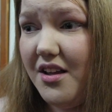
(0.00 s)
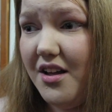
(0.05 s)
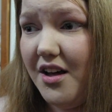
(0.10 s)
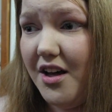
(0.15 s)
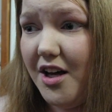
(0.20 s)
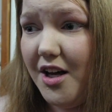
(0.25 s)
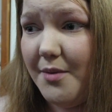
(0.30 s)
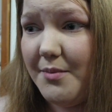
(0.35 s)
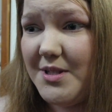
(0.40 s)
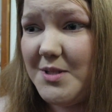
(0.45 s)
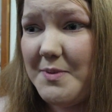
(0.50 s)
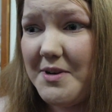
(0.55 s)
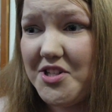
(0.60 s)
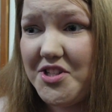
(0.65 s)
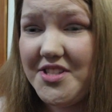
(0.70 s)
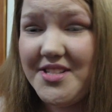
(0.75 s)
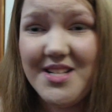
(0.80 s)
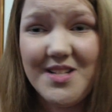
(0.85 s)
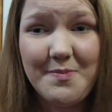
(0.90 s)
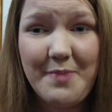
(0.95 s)

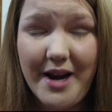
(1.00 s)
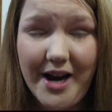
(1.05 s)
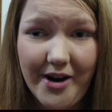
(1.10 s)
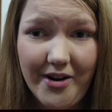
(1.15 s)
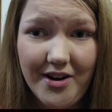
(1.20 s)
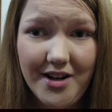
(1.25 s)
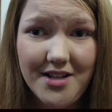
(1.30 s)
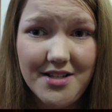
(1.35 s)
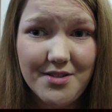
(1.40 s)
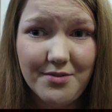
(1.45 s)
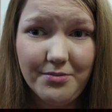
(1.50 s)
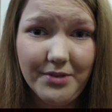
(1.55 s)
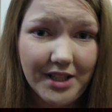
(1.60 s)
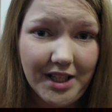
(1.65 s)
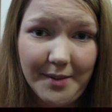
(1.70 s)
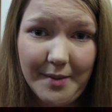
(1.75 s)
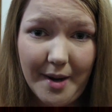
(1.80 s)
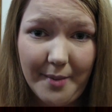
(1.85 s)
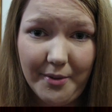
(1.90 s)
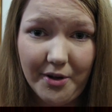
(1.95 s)
especially since Parrot is a
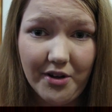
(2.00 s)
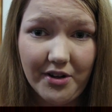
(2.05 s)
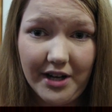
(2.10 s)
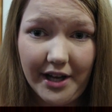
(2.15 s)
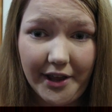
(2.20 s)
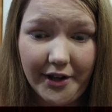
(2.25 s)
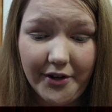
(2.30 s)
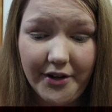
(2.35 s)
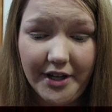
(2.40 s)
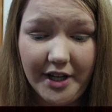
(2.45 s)
really popular color,